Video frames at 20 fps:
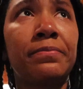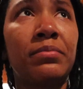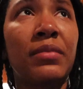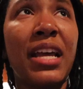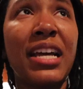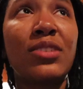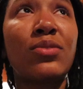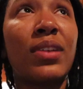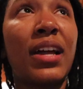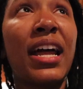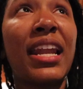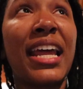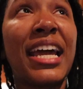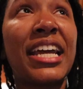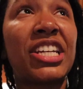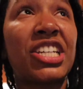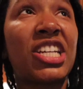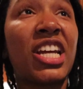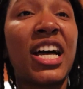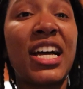That's what I
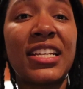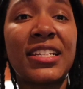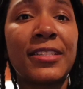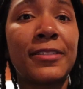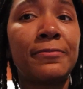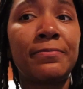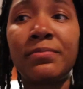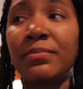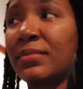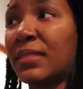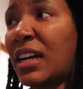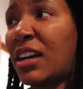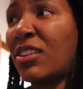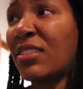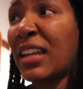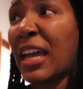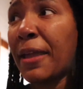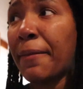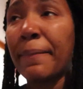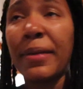like, shots. I don't
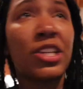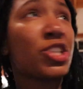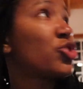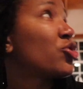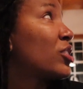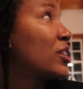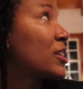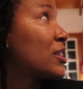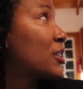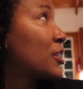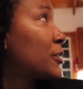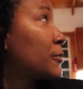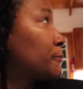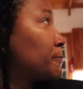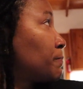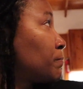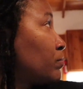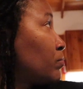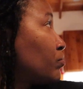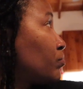it's like mixtures.
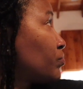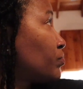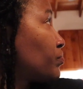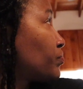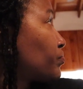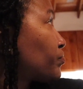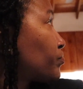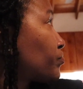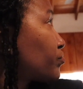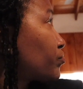She's shots.